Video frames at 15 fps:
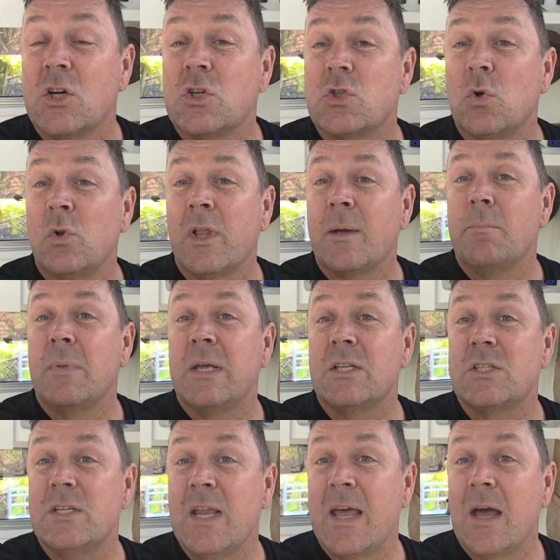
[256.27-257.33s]
because all that
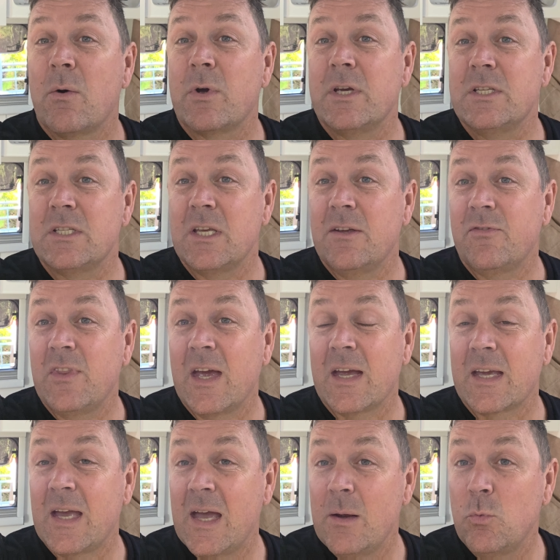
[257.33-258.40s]
means now is if
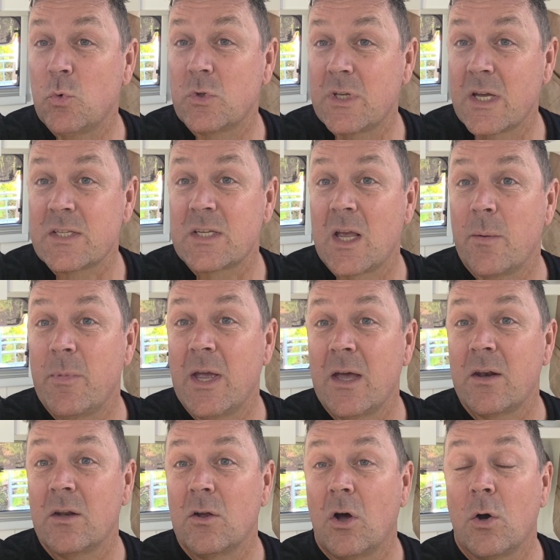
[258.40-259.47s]
that cable does come
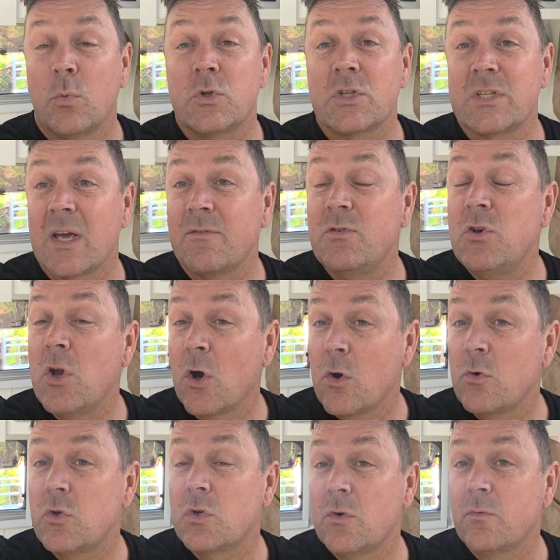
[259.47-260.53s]
out, I will just have no
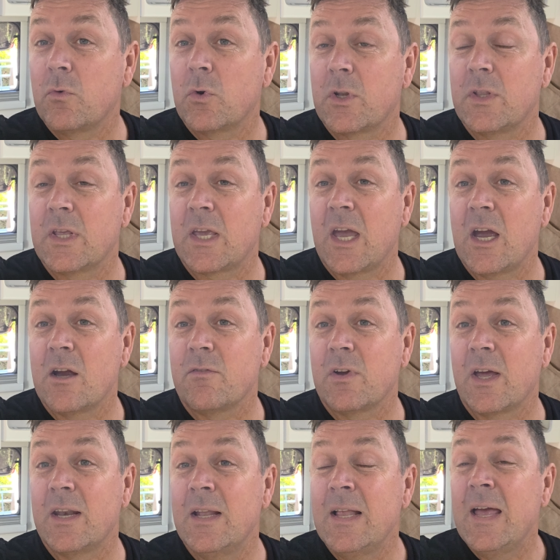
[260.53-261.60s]
240 in the
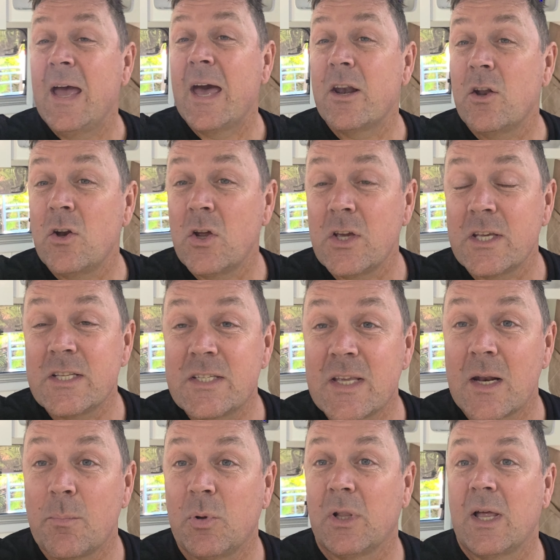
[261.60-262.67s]
caravan. And I know you can set
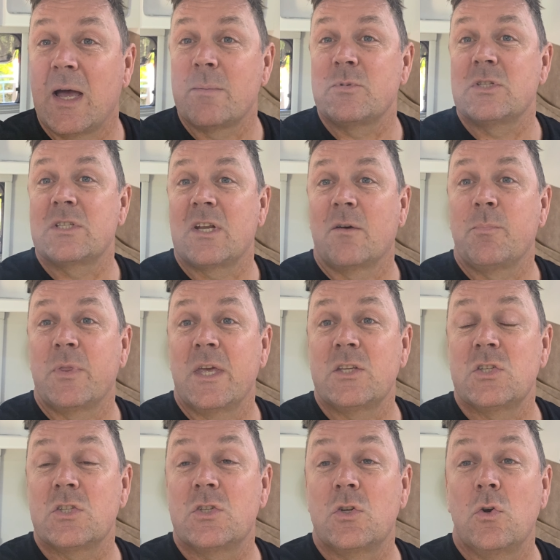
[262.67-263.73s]
up alarms and stuff, but that's
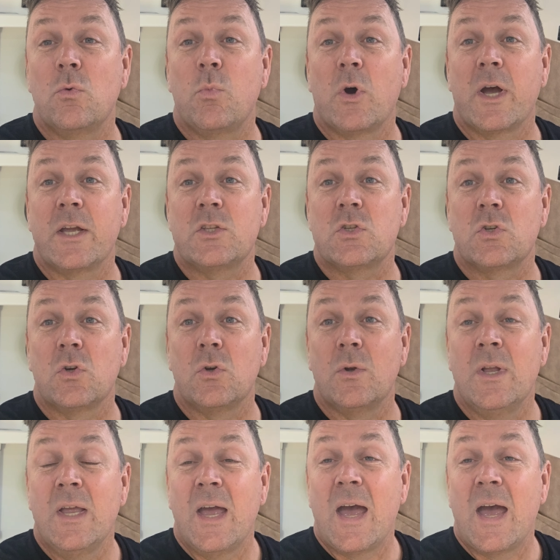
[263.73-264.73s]
just a good way to